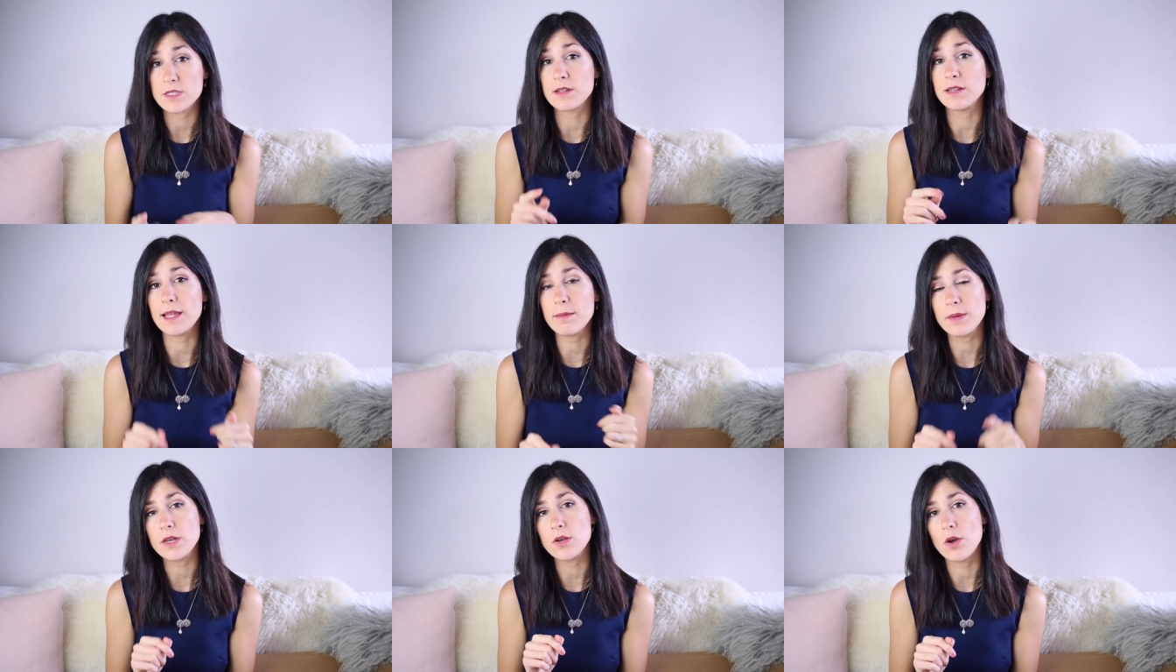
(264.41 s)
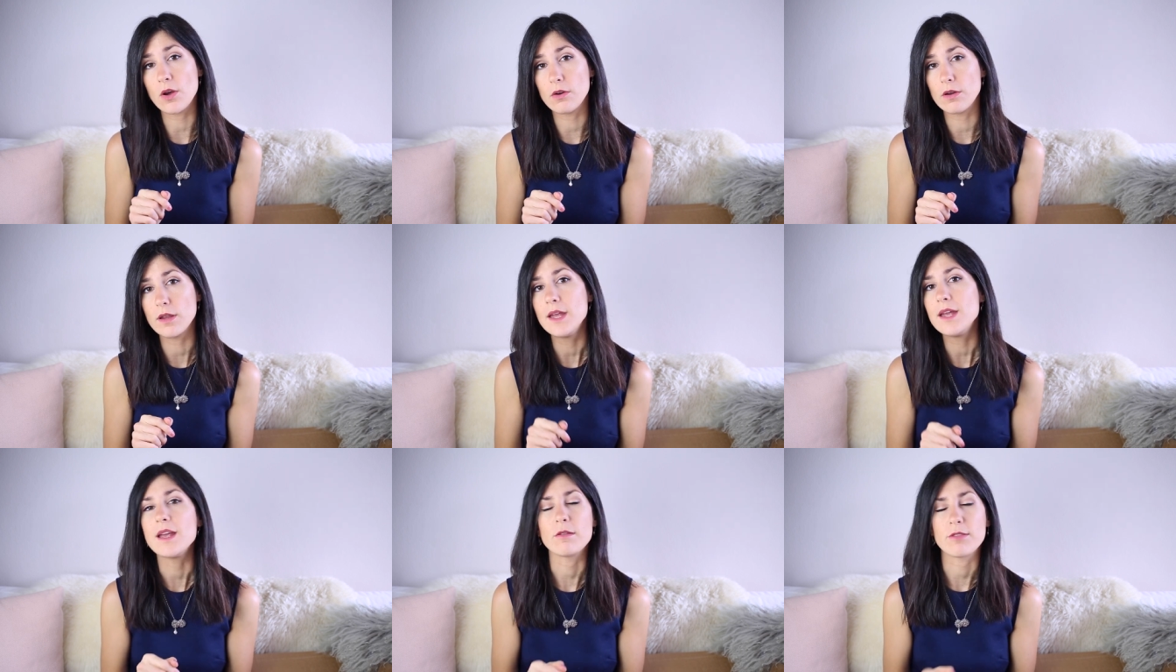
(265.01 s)
so let me know
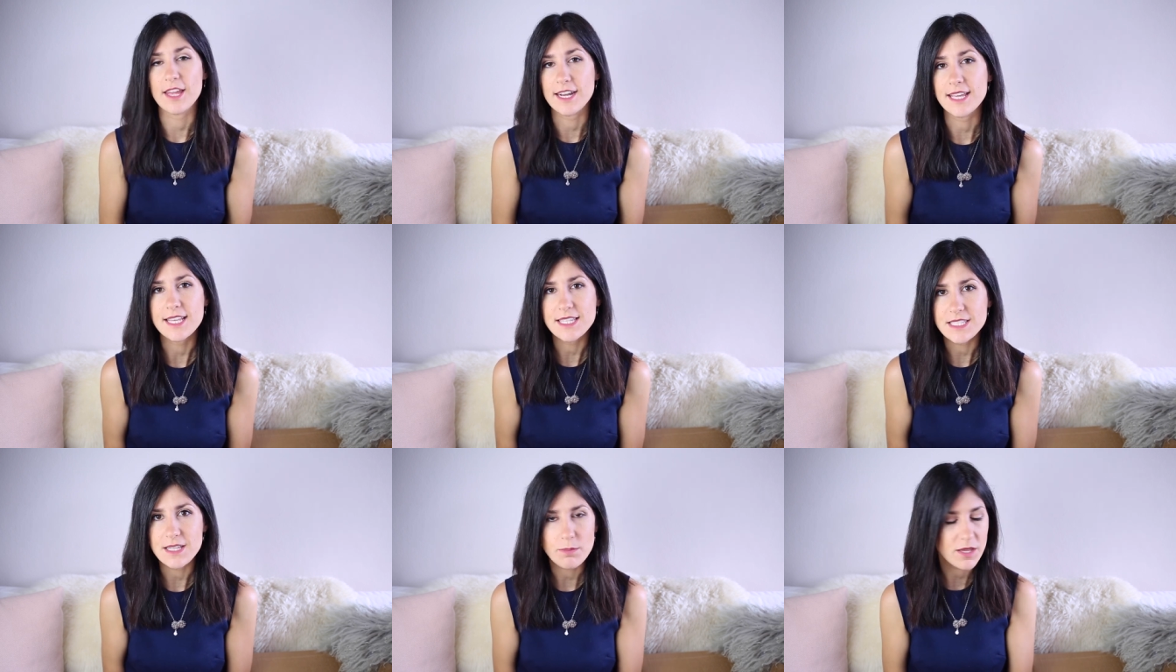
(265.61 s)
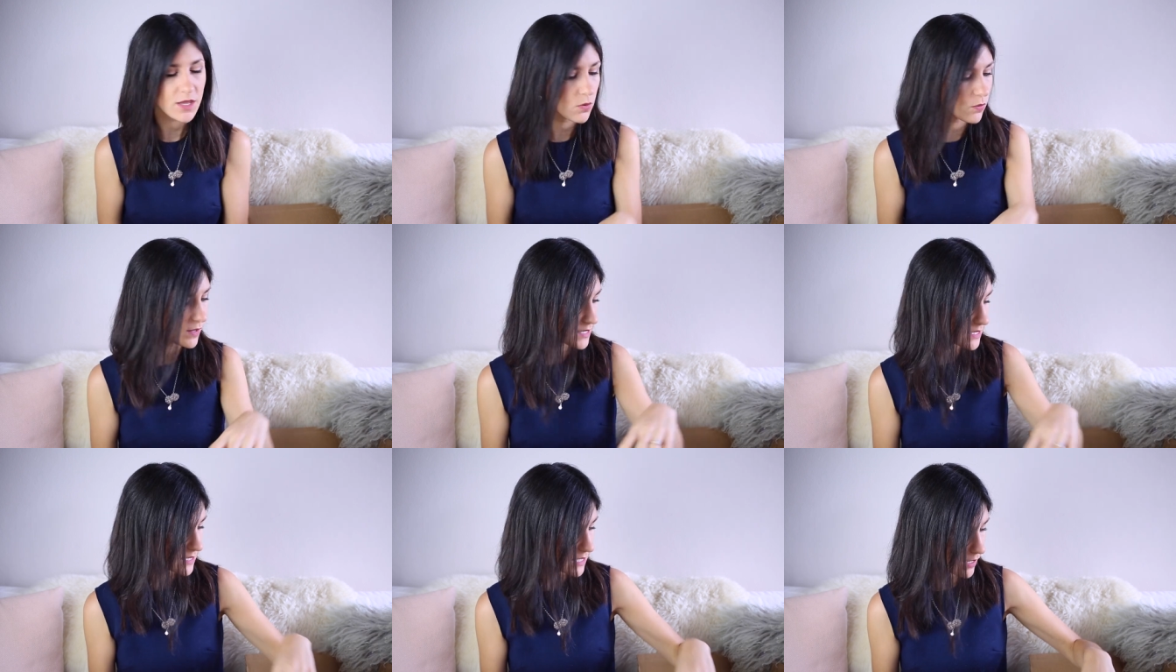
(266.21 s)
if that is something you
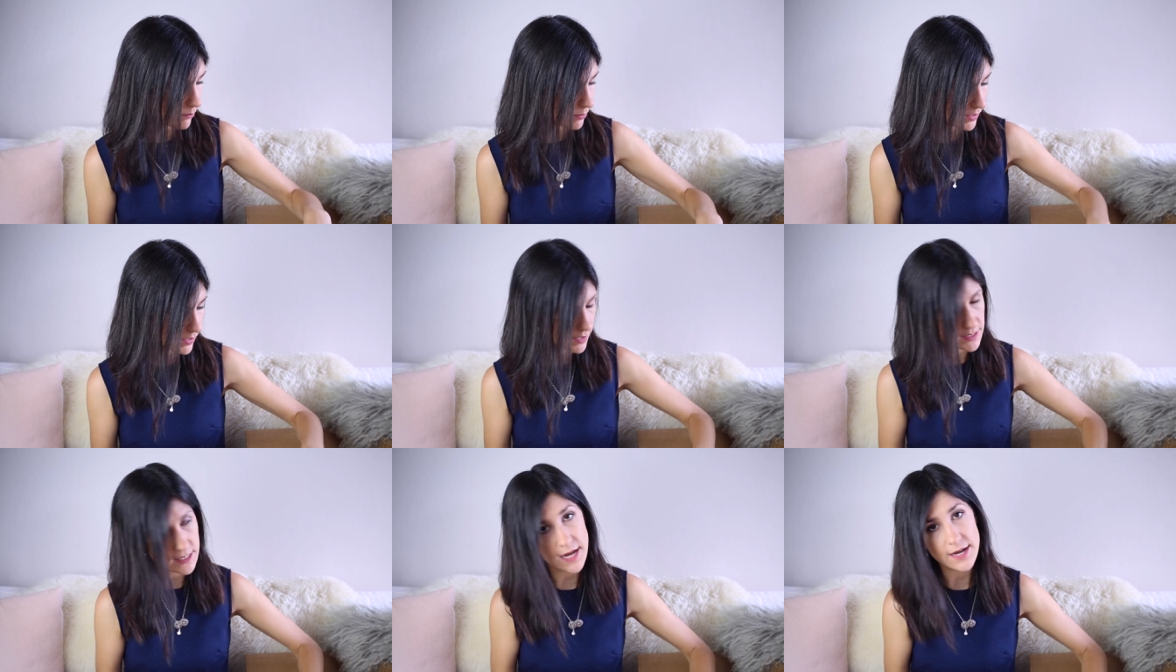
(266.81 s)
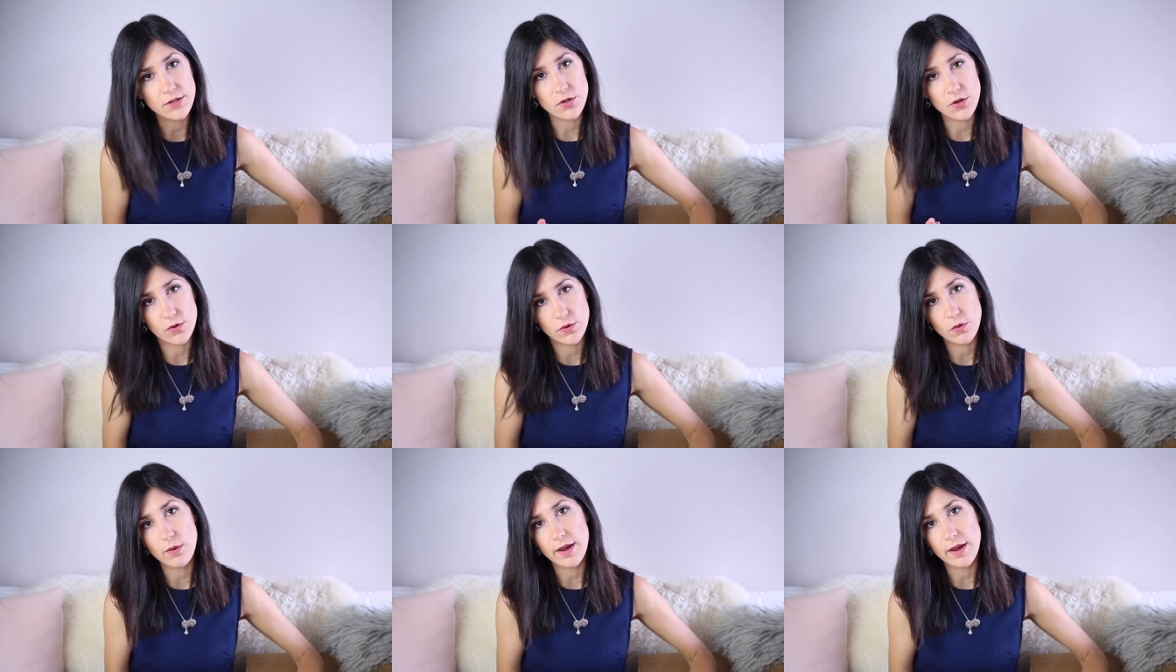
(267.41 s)
want to see because I know